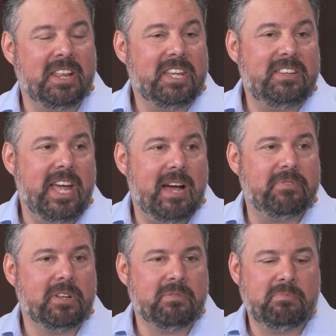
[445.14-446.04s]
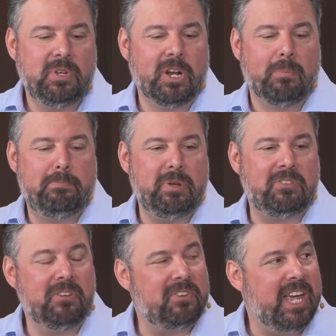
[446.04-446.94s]
think they have to,
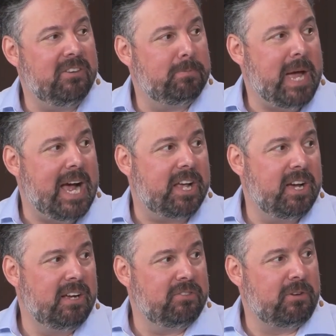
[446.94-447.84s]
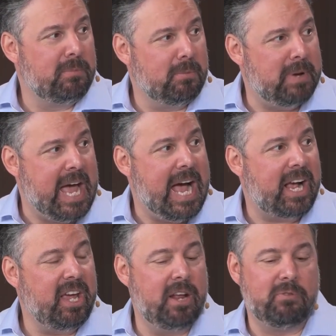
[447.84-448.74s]
business case back, customer
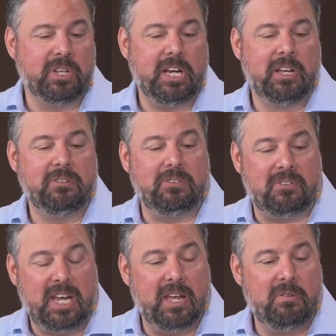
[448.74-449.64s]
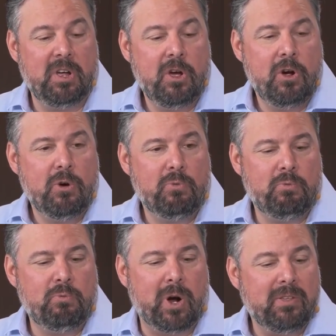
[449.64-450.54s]
back, and really understand
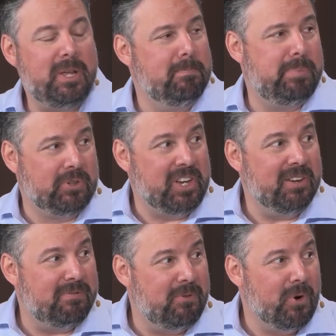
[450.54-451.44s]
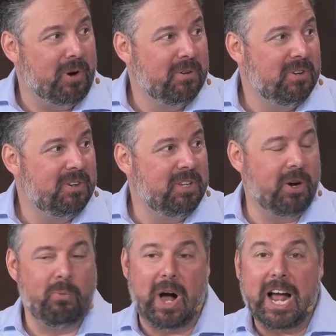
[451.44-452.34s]
what are they building it for?
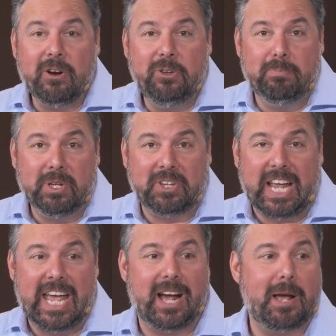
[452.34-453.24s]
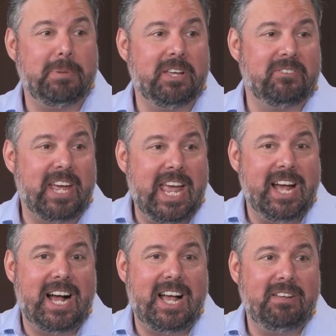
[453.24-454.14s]
Why are you building AI? Because
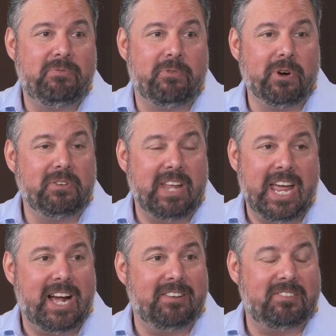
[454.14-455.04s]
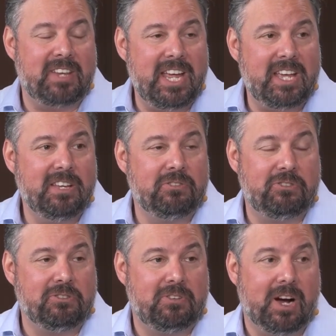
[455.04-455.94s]
AI, for AI's sake, is
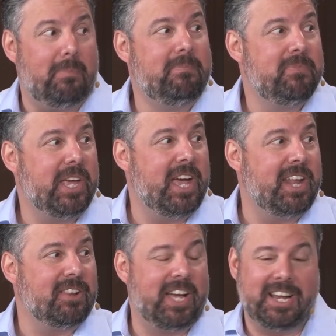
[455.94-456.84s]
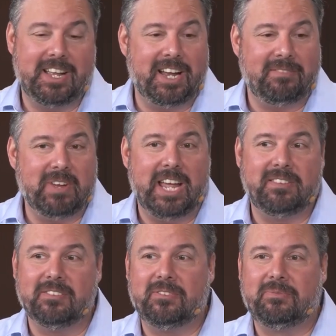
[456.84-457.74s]
just dumb. And I
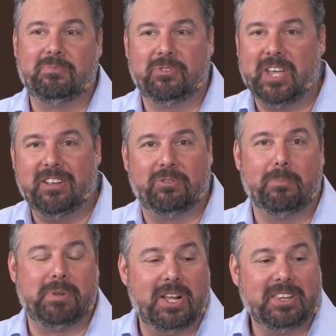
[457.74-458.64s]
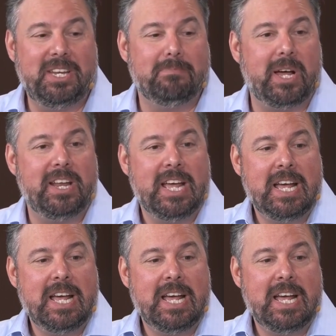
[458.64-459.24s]
hate to say it so bluntly, but